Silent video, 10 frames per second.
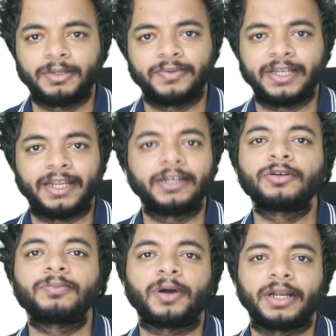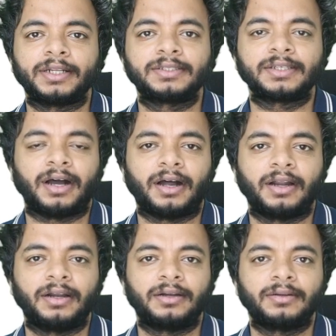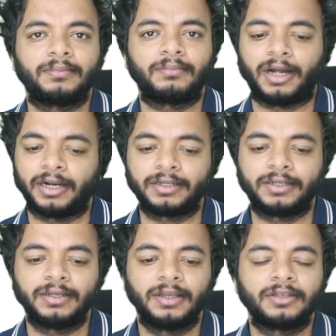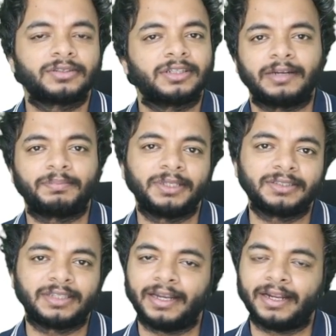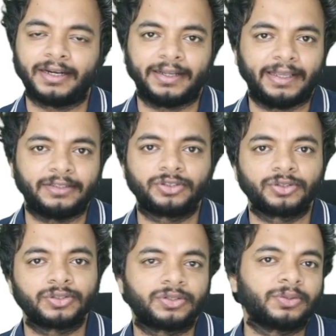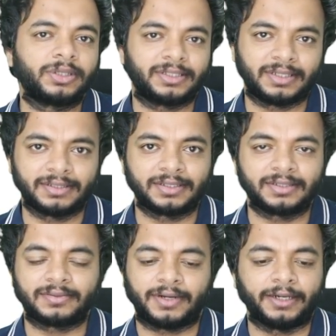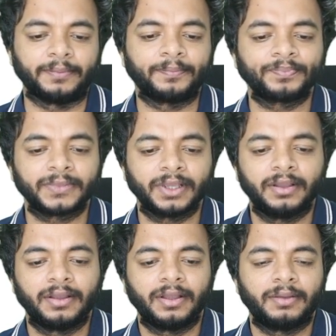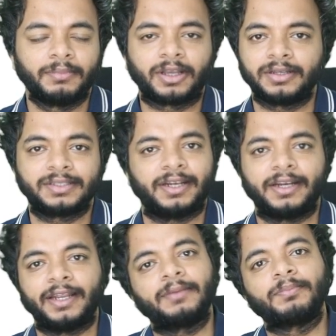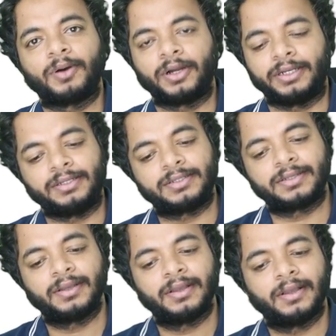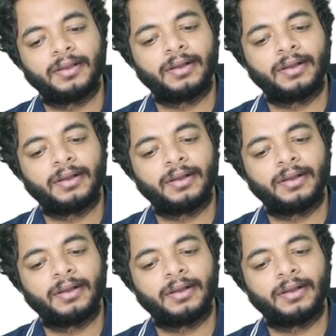so between any 2 points are marked, so that means there are n choose through distances, right? Because there are n points.